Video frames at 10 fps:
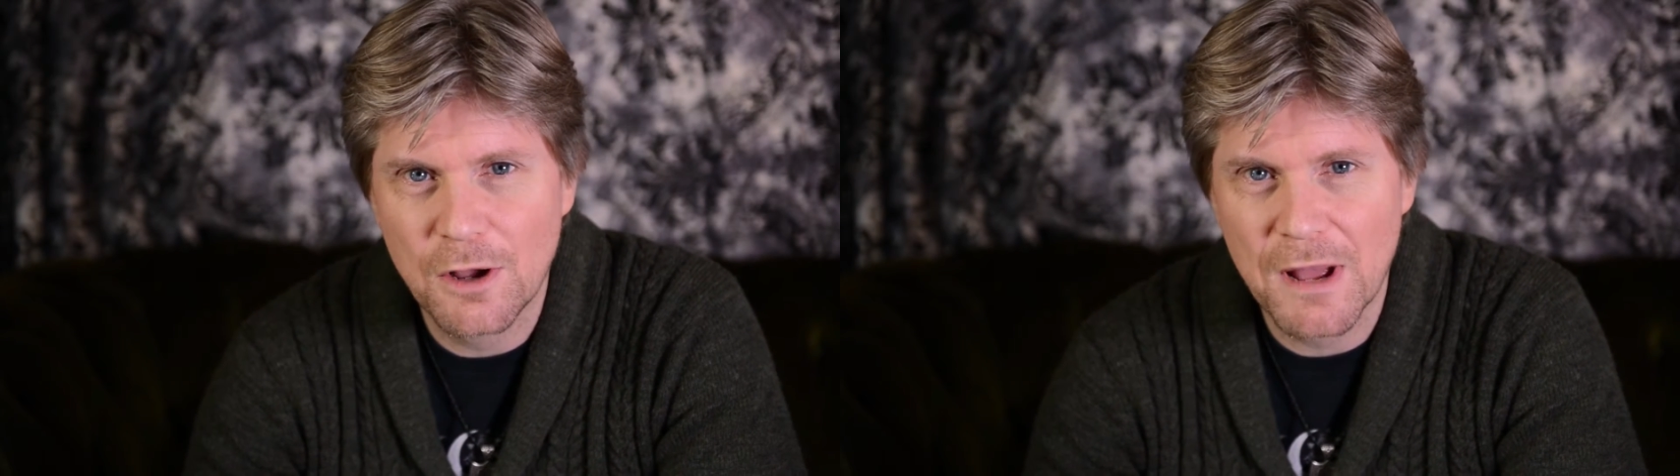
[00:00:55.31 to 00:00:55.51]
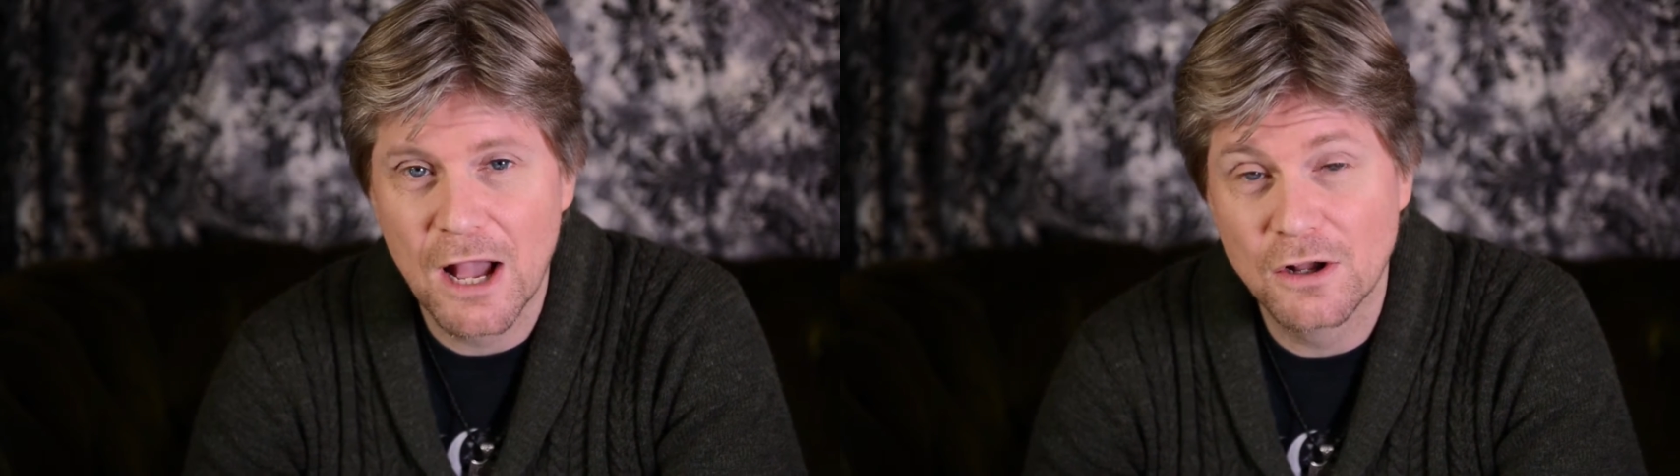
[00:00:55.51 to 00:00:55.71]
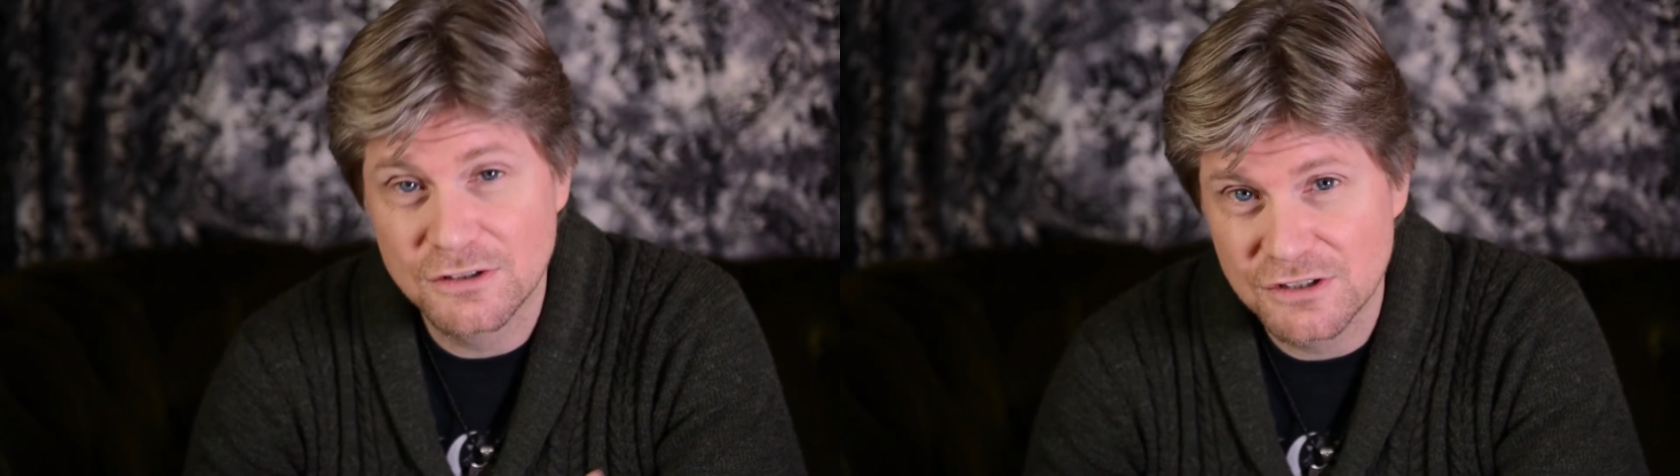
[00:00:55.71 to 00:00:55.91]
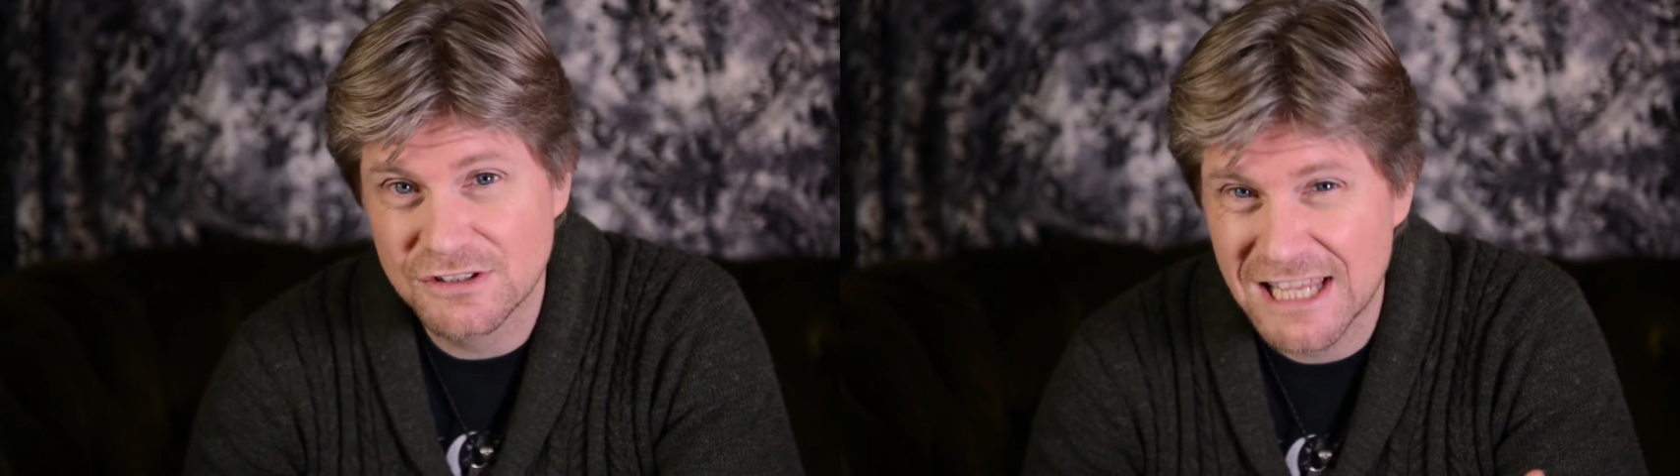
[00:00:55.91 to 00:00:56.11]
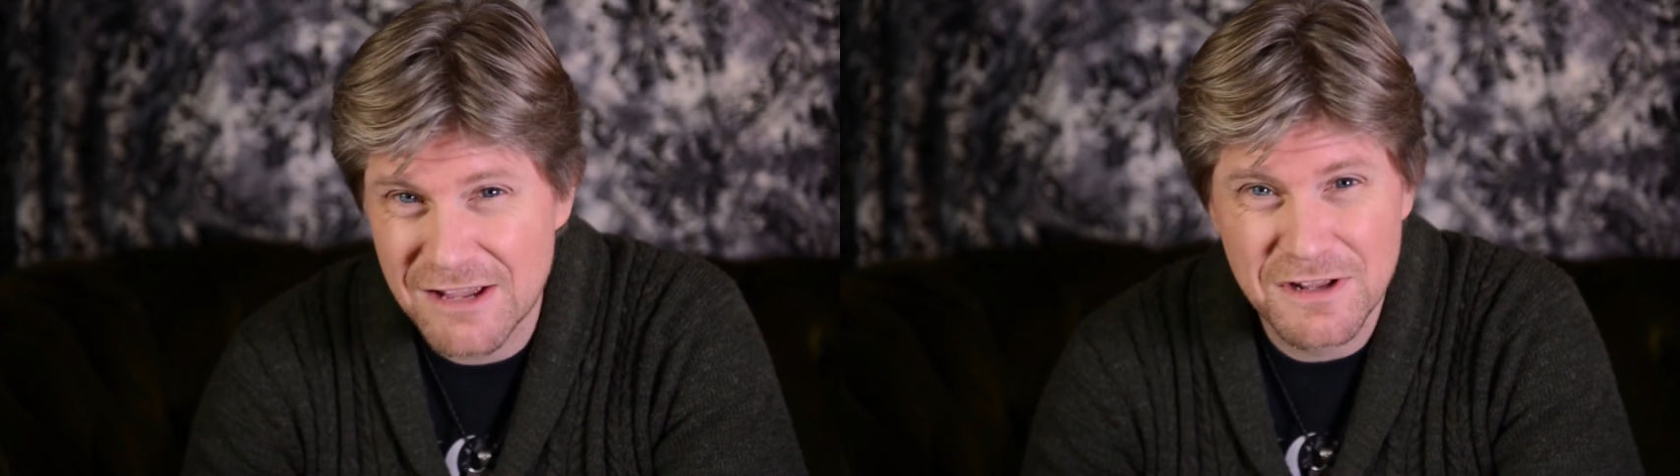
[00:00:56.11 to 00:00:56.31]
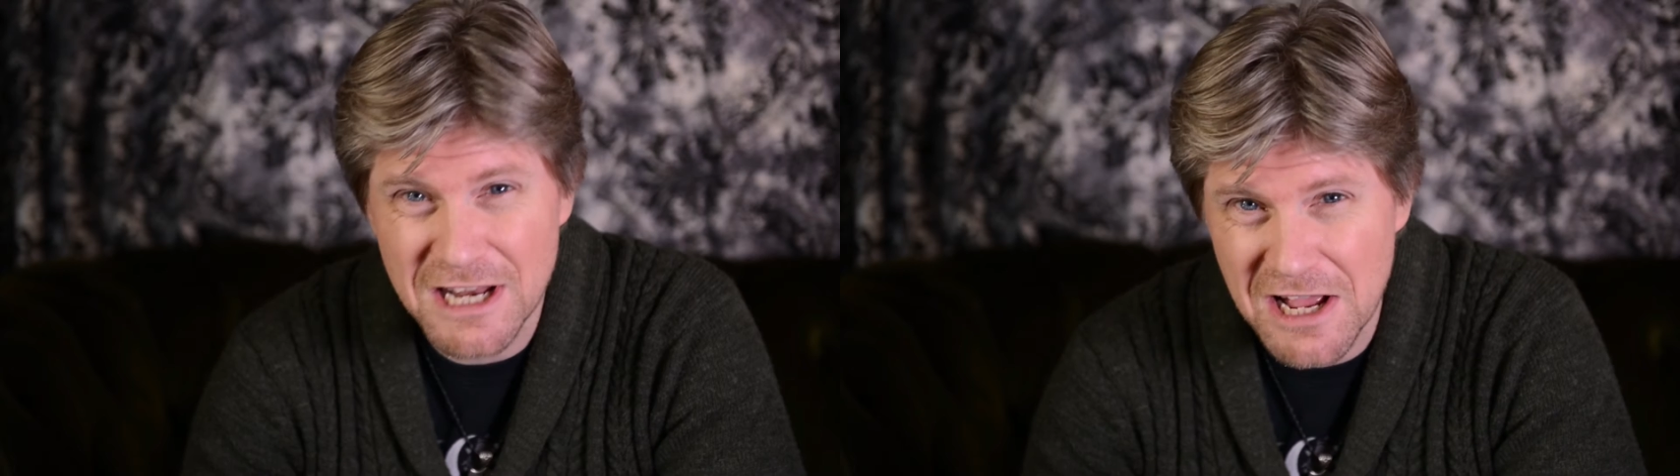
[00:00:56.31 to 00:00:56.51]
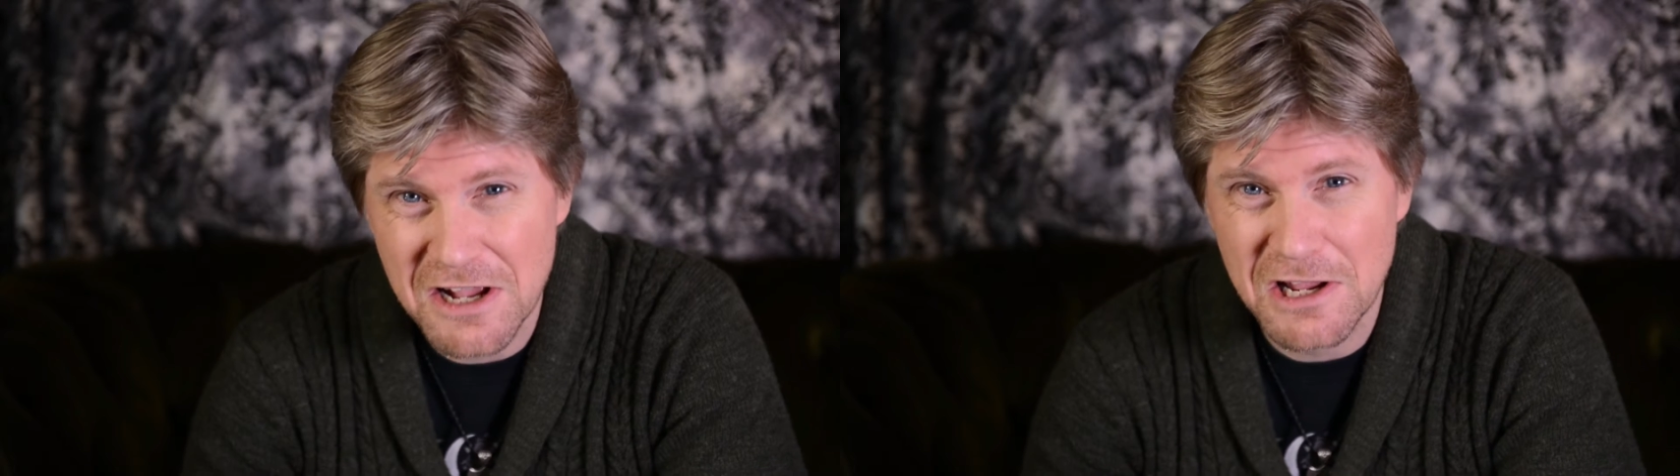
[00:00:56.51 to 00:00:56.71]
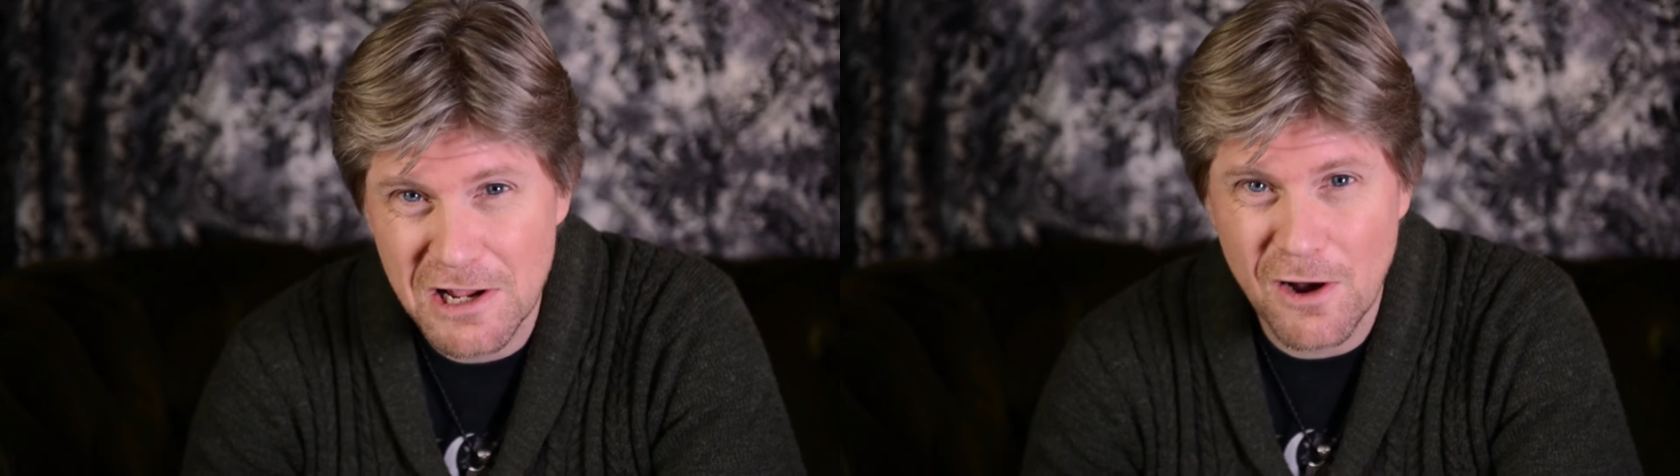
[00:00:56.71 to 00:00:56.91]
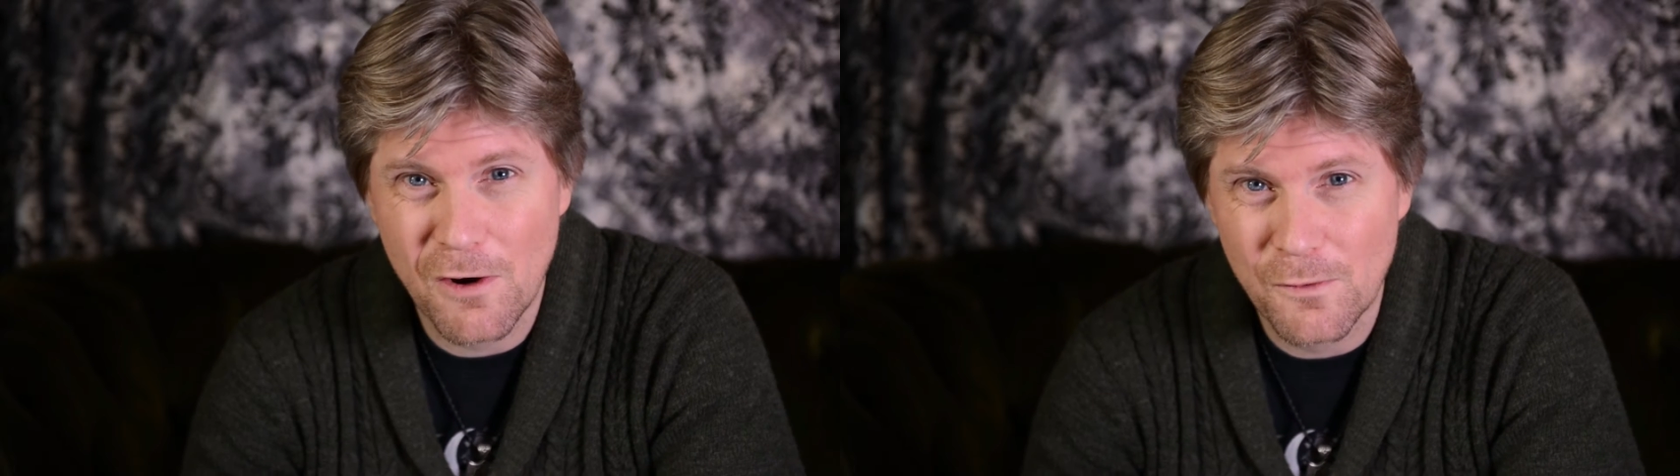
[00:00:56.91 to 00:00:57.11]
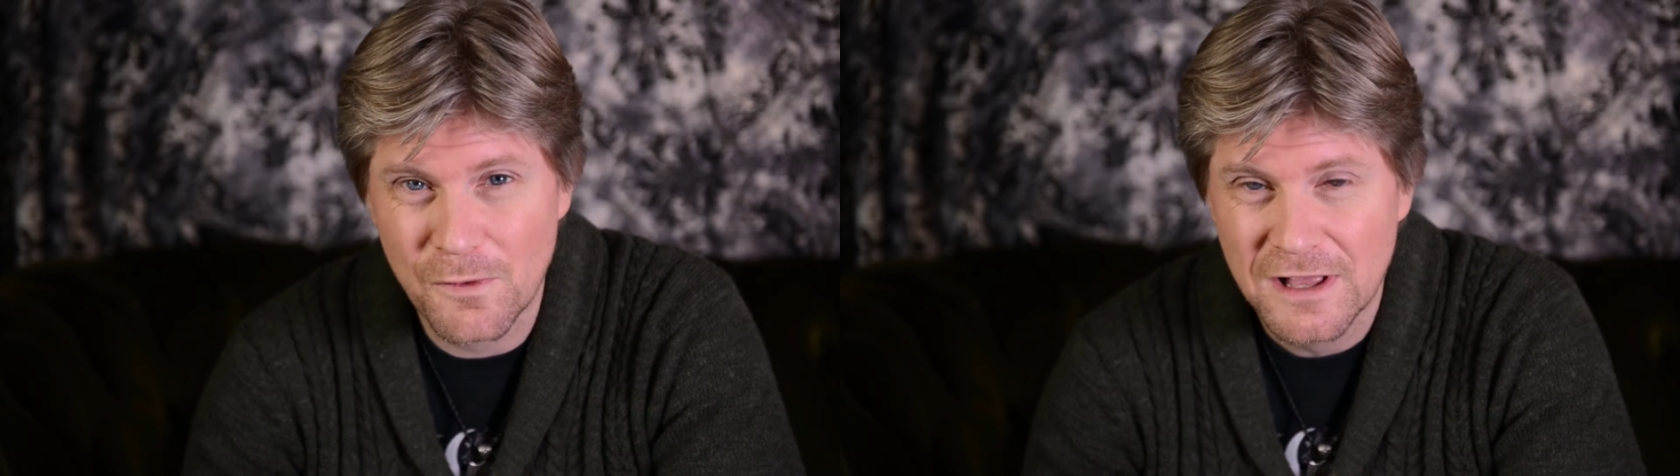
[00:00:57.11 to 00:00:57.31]
about and just giving it a
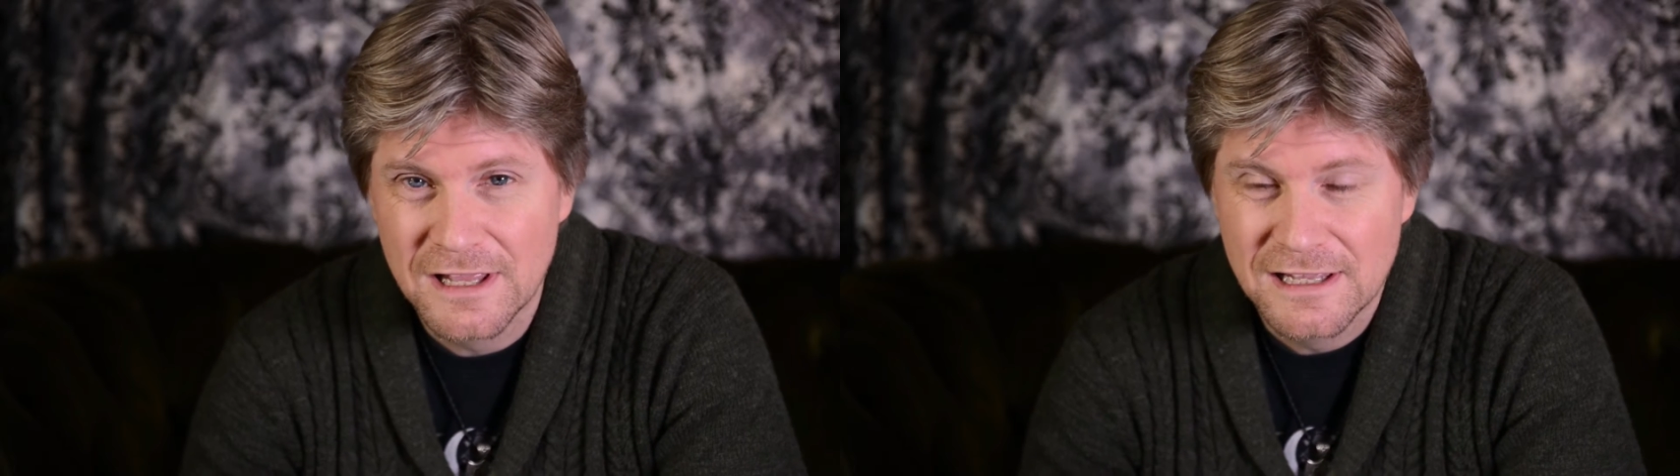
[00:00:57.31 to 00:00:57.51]
go.